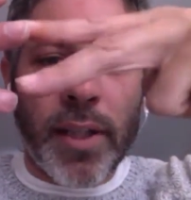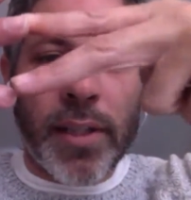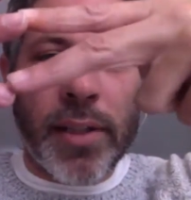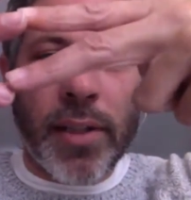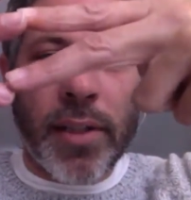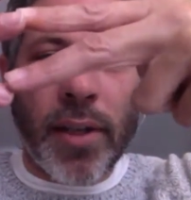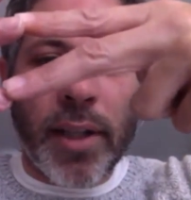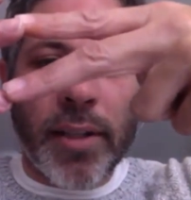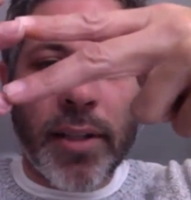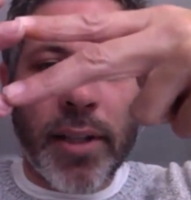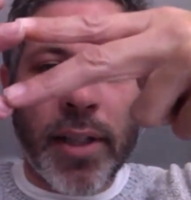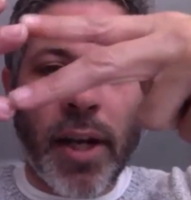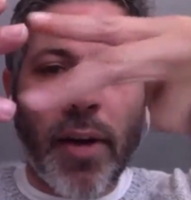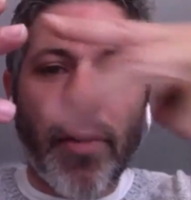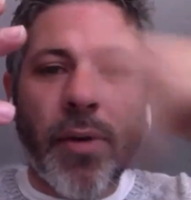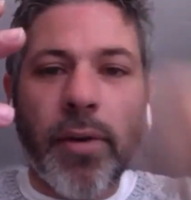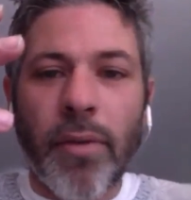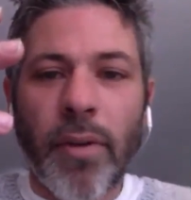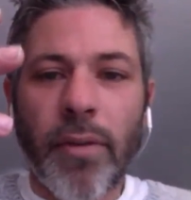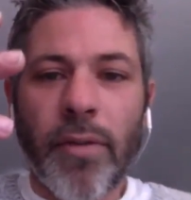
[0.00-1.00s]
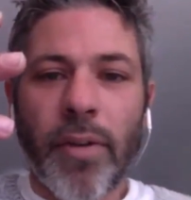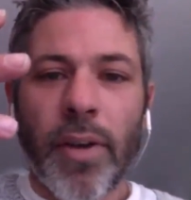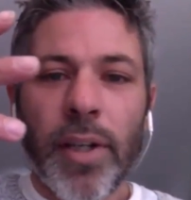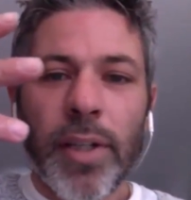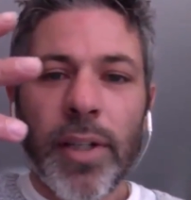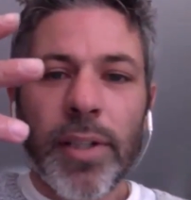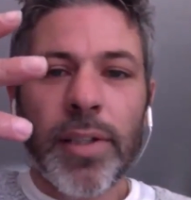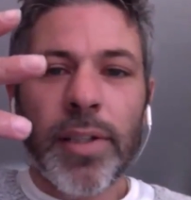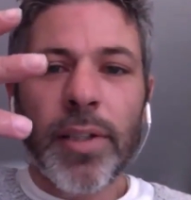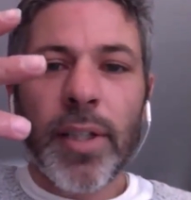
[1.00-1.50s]
and this side to go in
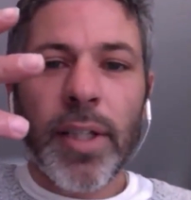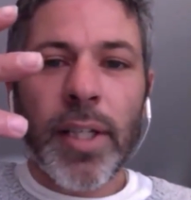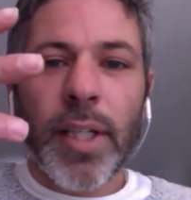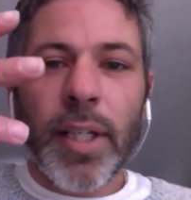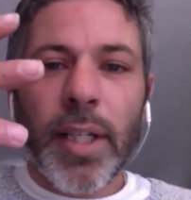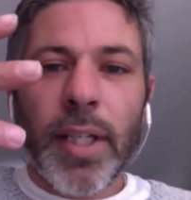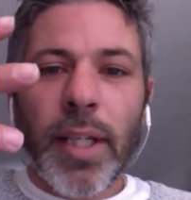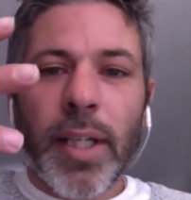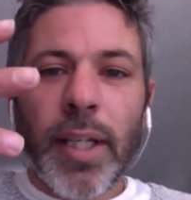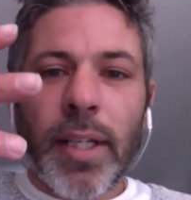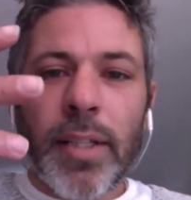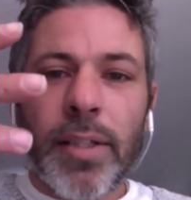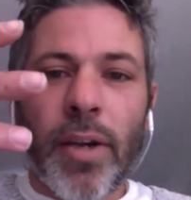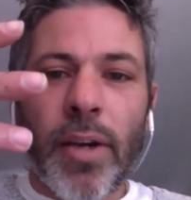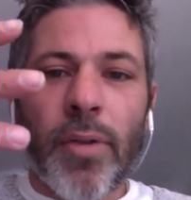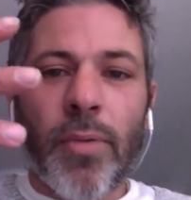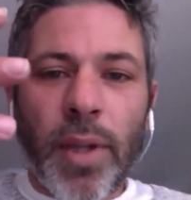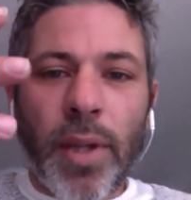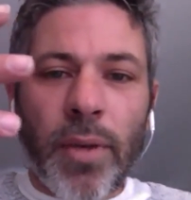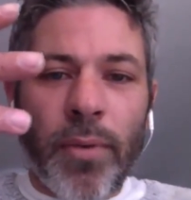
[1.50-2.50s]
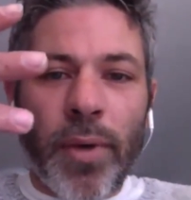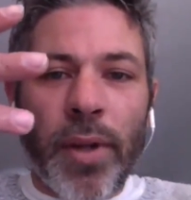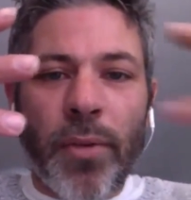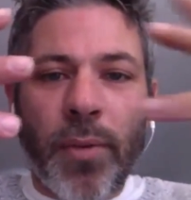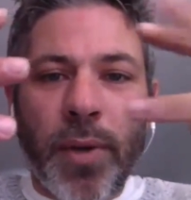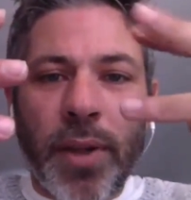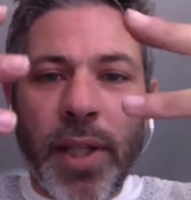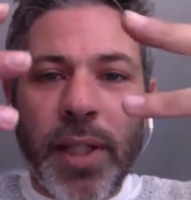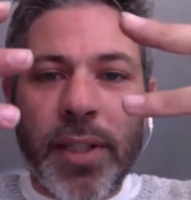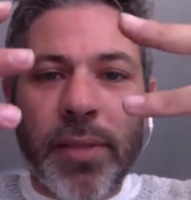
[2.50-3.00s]
reverse. So
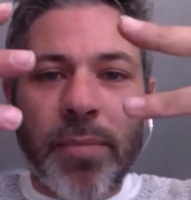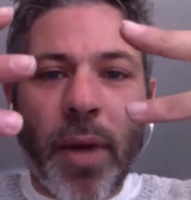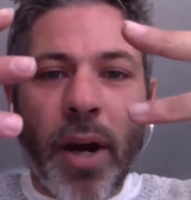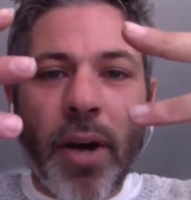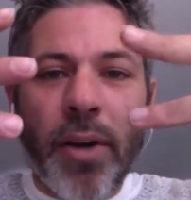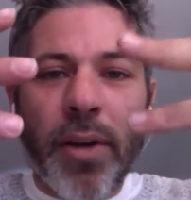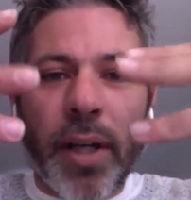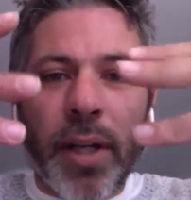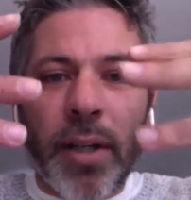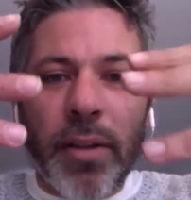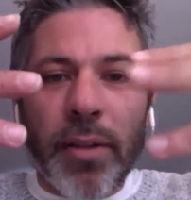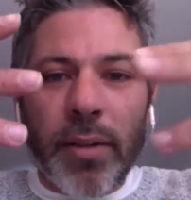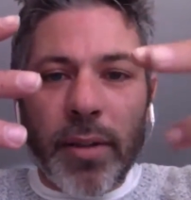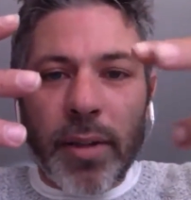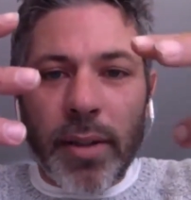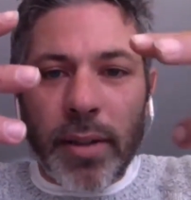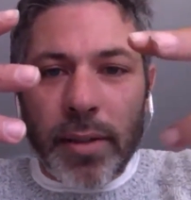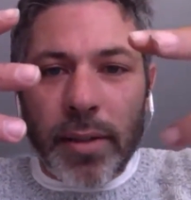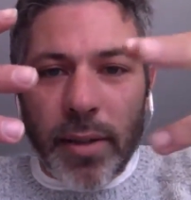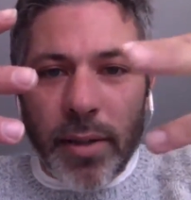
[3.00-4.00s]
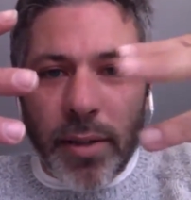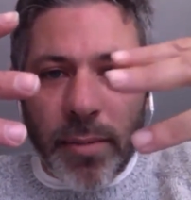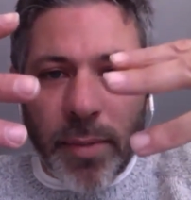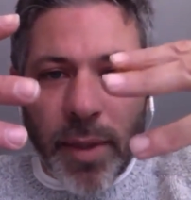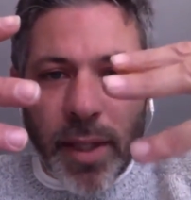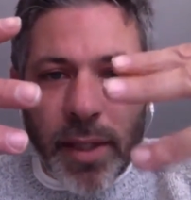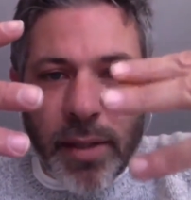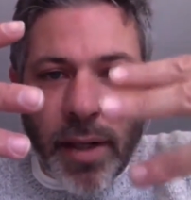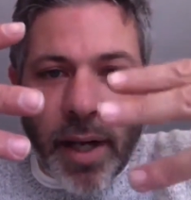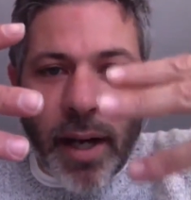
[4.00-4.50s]
with this motor,
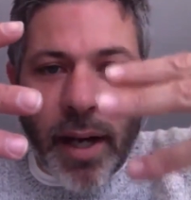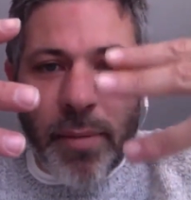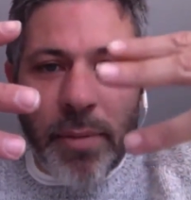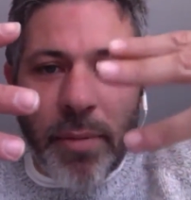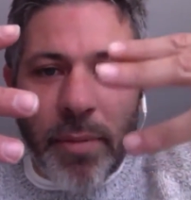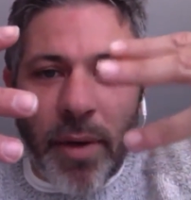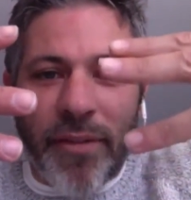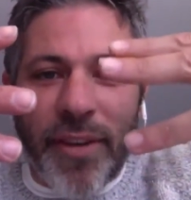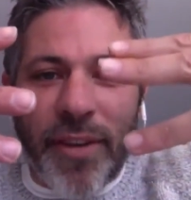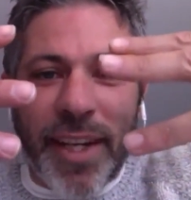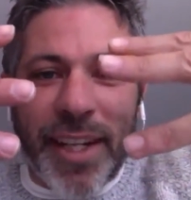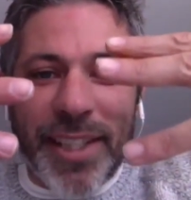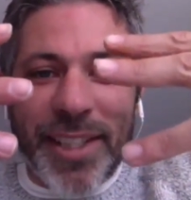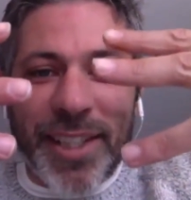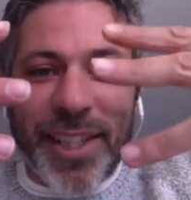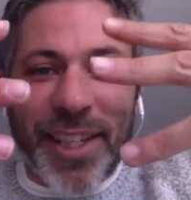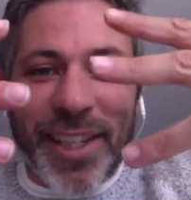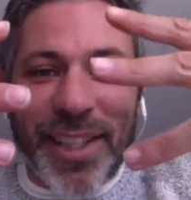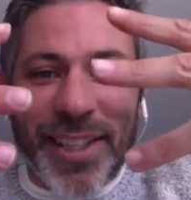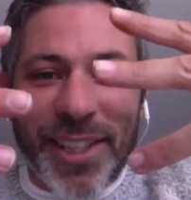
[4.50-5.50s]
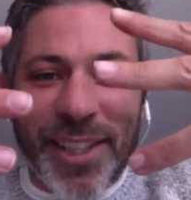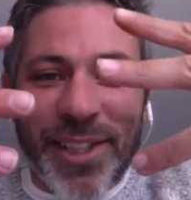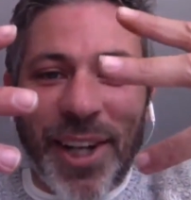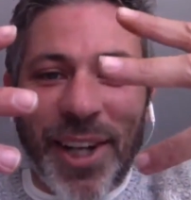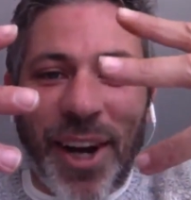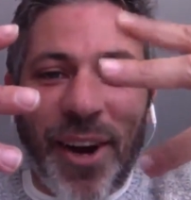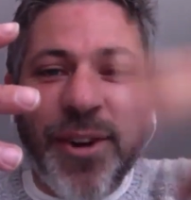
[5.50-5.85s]
excuse me, it's hard with my fingers to